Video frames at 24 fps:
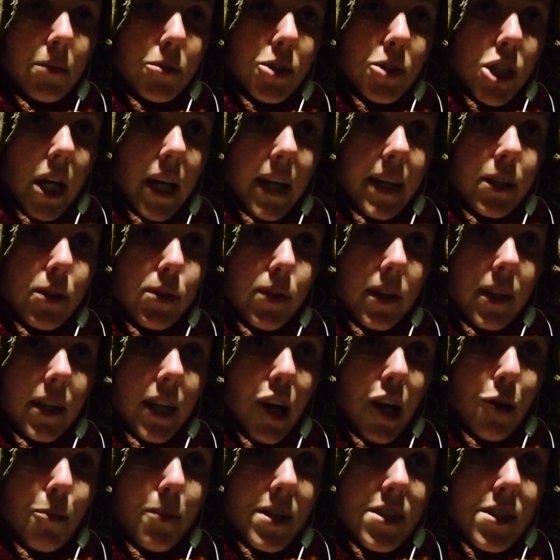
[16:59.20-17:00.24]
trying to
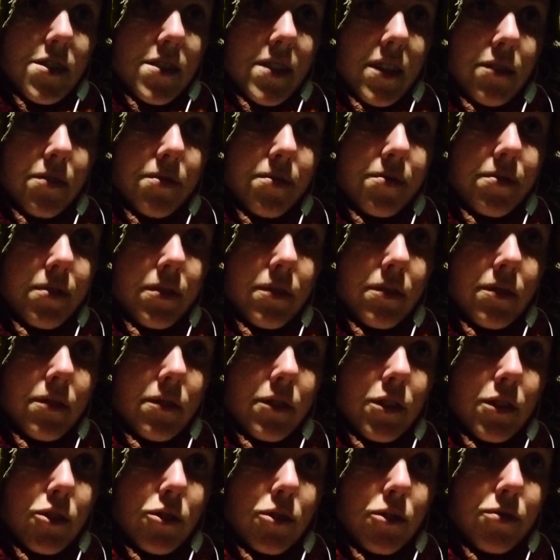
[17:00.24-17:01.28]
allow myself
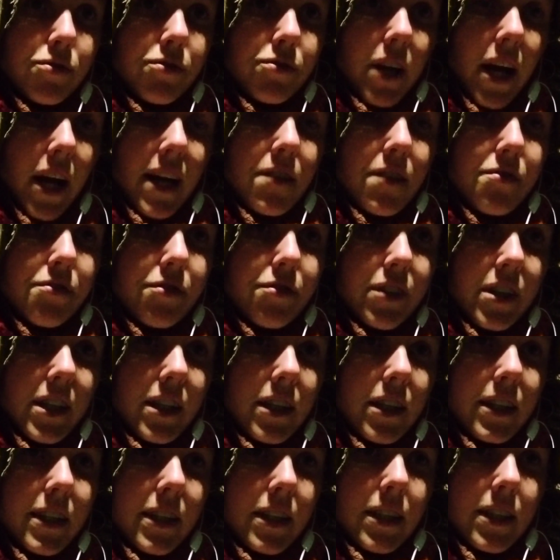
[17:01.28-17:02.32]
to fly
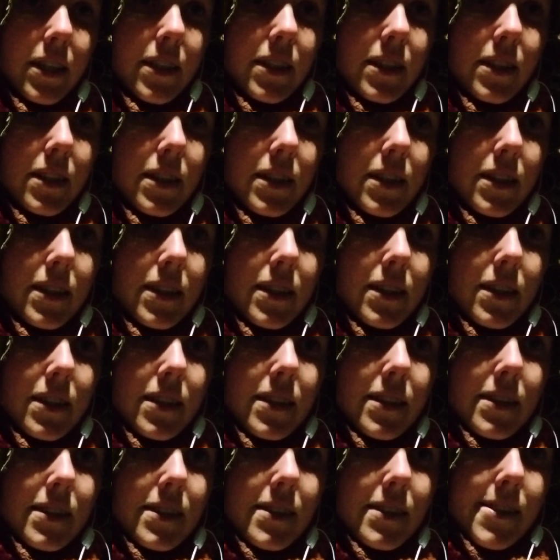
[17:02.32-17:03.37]
freely
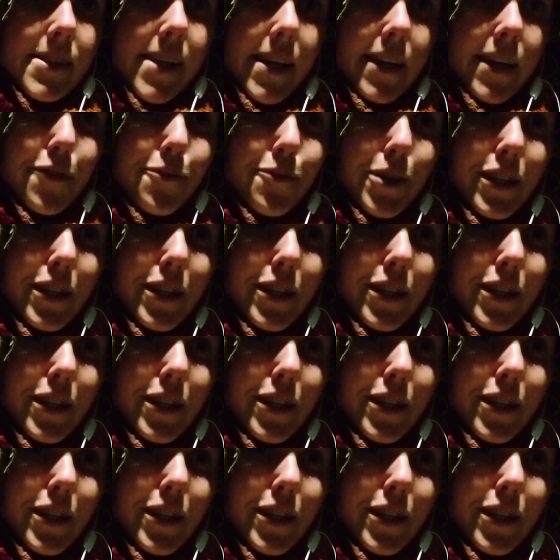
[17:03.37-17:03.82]
in